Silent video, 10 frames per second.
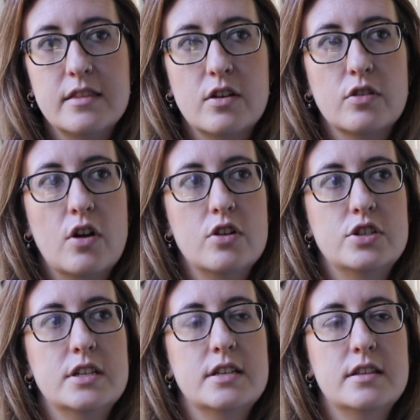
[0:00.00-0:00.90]
that are
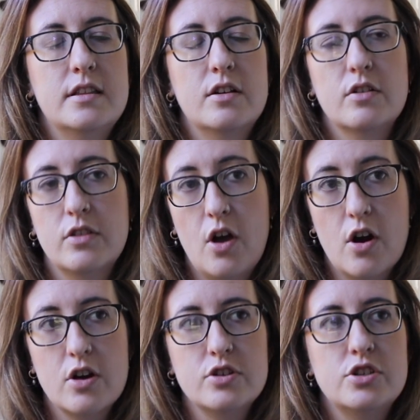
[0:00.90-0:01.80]

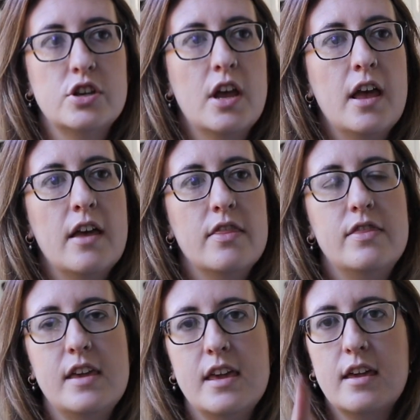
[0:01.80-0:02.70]
large
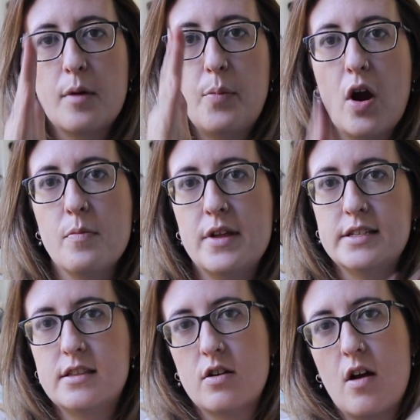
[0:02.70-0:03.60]
The
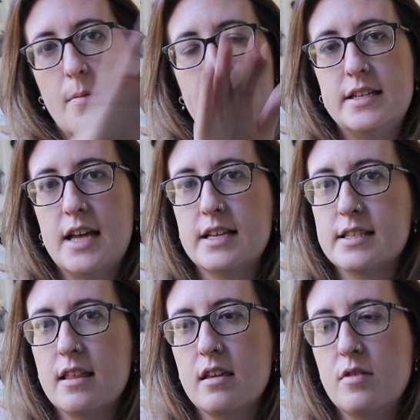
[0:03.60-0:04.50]
compartments that are on my
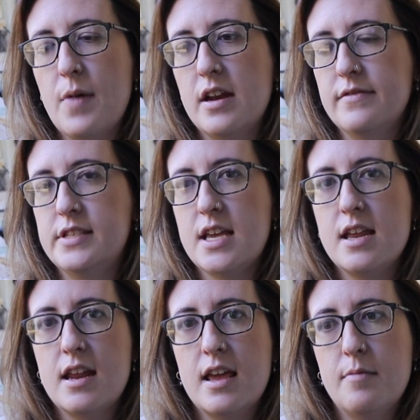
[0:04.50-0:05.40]
desk that you might have
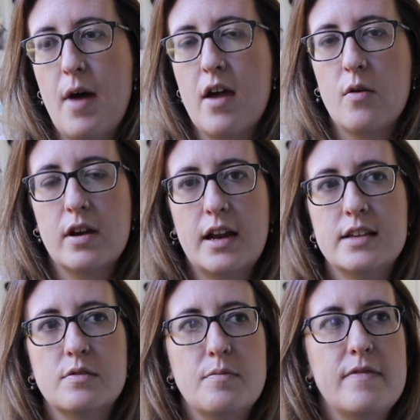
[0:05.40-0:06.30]
seen in my
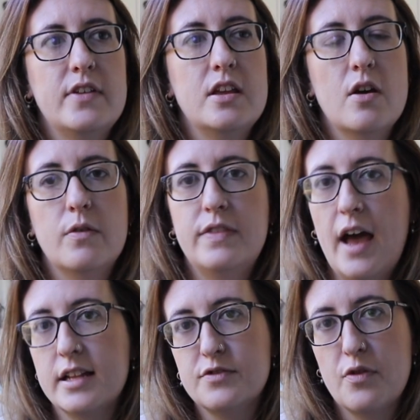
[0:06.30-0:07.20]
Organize With Me video,
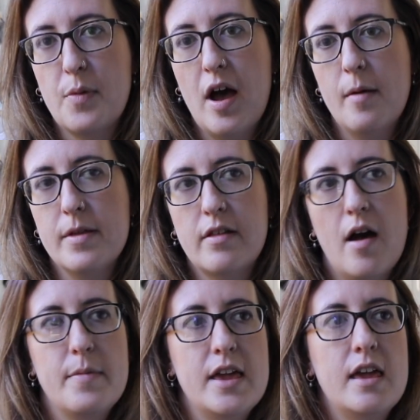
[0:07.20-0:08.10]
that's from Hobby
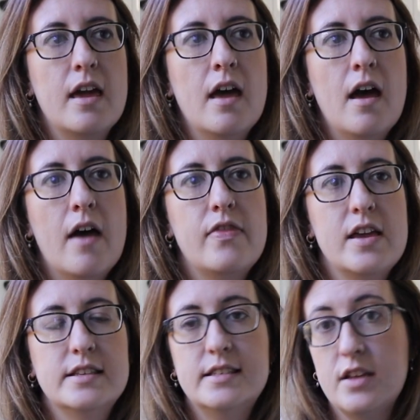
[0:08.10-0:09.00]
Lobby.
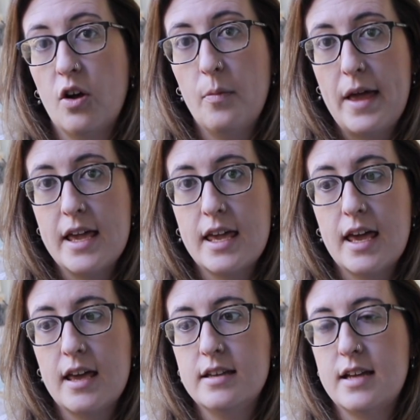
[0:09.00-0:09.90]
They still make
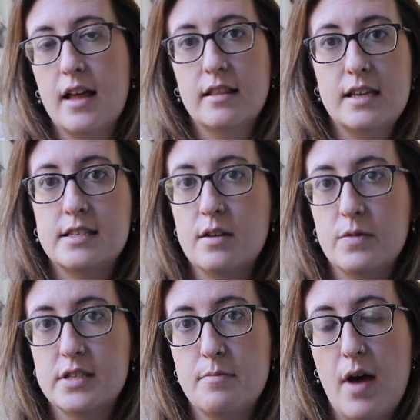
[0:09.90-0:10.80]
it, at least it
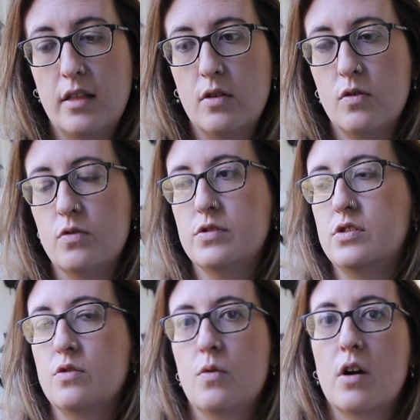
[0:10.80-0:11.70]
was in my local
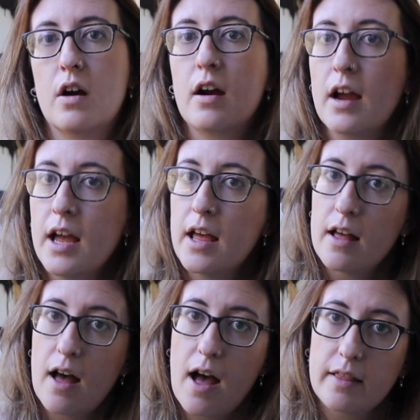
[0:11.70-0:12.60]
store
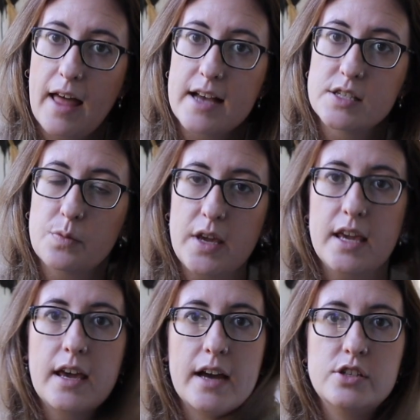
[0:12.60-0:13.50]
last
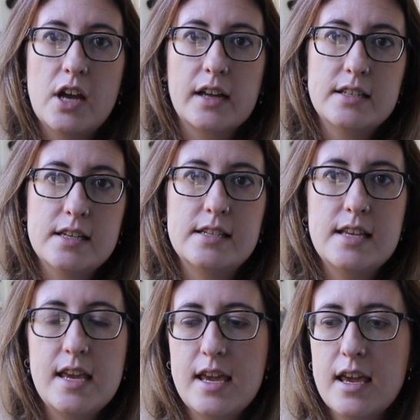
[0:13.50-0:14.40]
week. I checked to
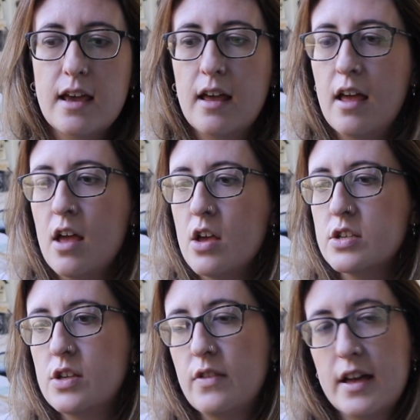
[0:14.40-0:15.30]
see.
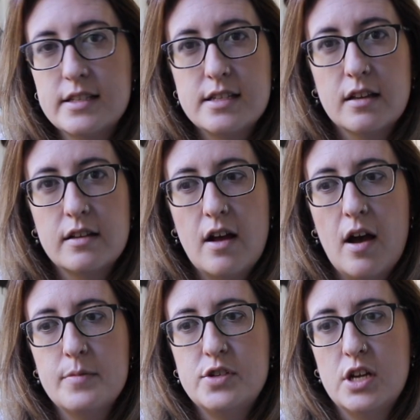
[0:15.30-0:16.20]
So that's still an
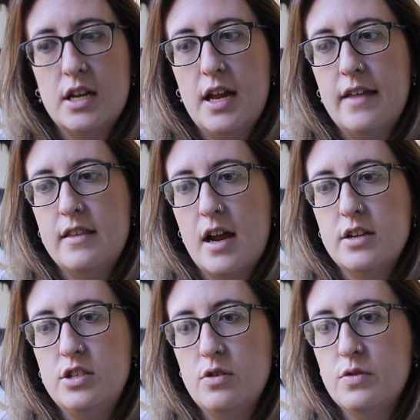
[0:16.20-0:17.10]
option. And then
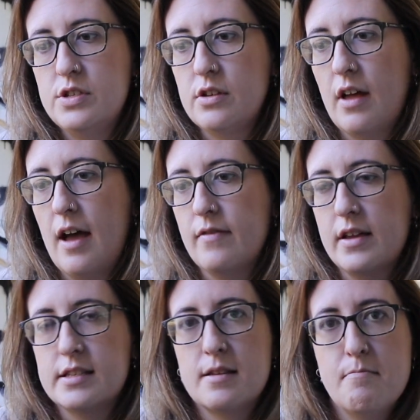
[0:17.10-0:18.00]
I do still have
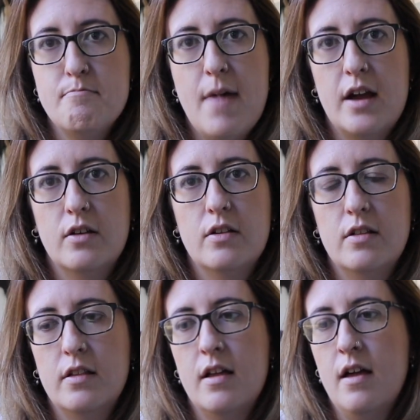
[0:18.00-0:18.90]
like some
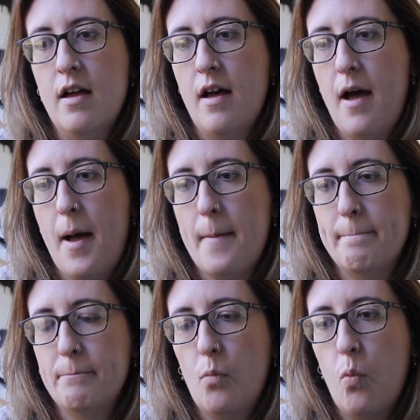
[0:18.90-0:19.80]
metal
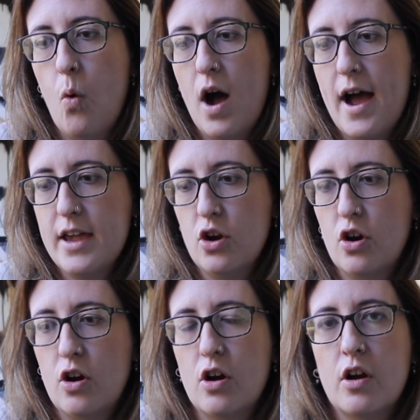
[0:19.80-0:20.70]

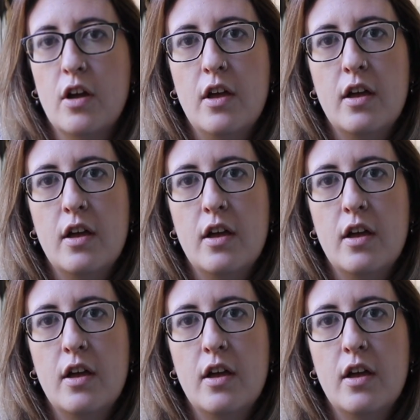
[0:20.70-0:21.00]
wire